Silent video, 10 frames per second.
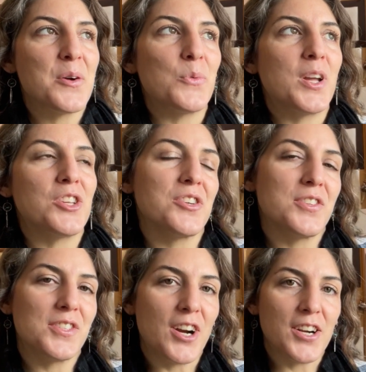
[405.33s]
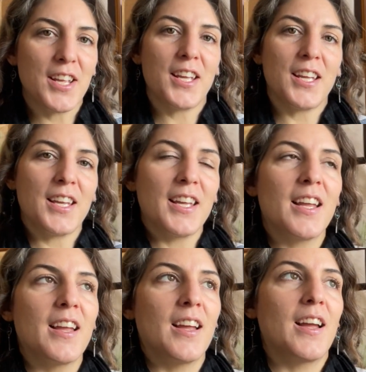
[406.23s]
when you're starting
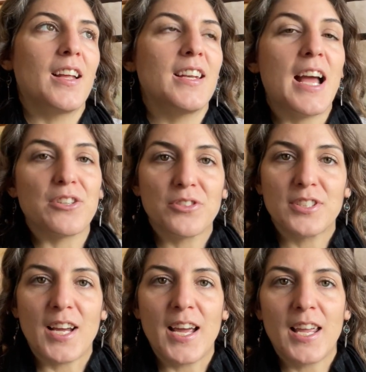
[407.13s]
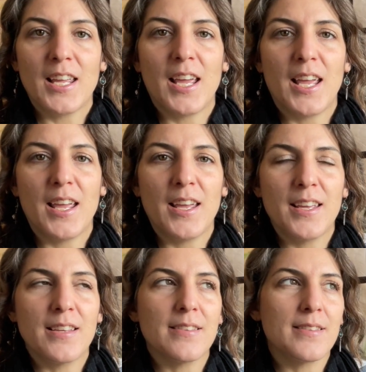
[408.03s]
natural dyeing
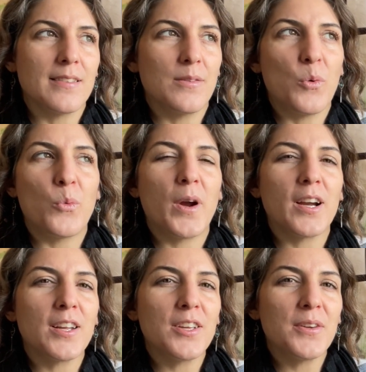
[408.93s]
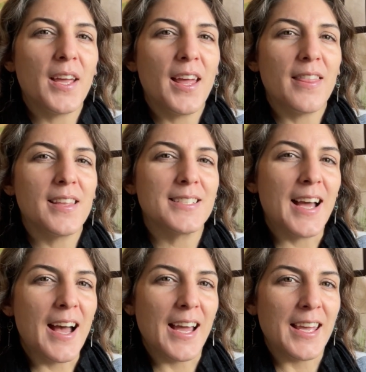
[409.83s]
is, where do you get the
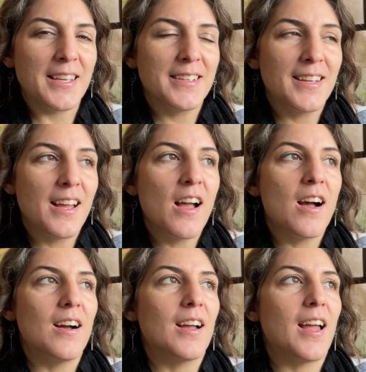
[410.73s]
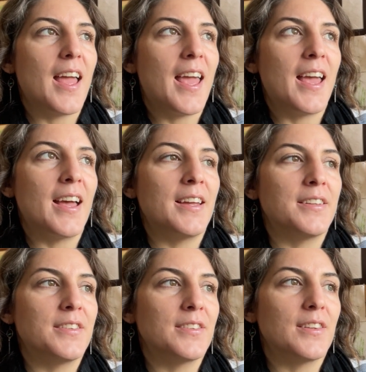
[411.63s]
dye?
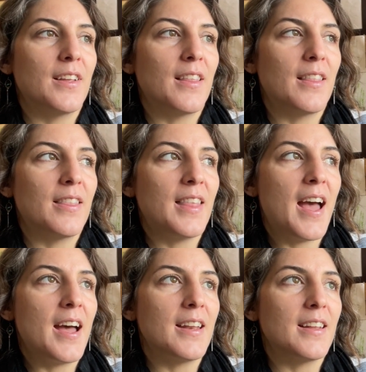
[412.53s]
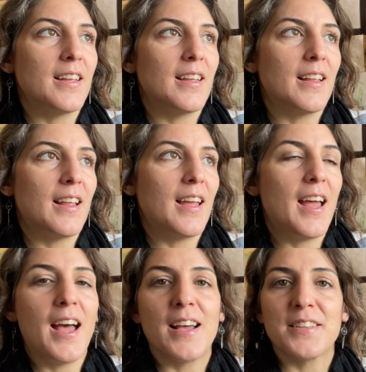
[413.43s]
And that
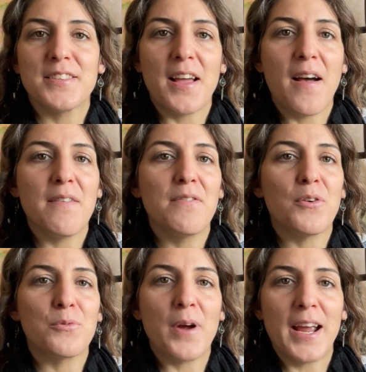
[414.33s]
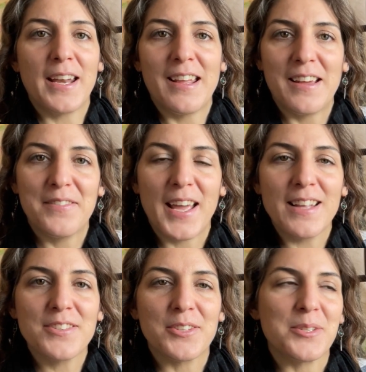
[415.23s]
has a variety of
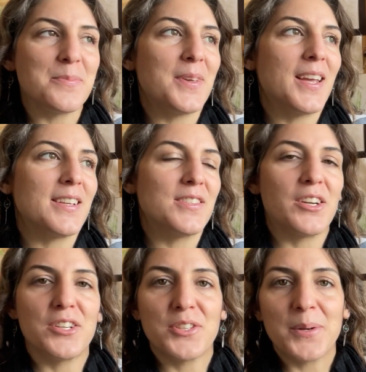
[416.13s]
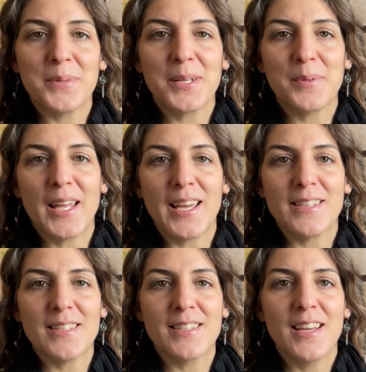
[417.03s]
answers, because there are so many
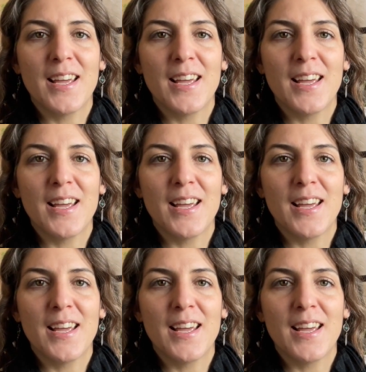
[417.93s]
plants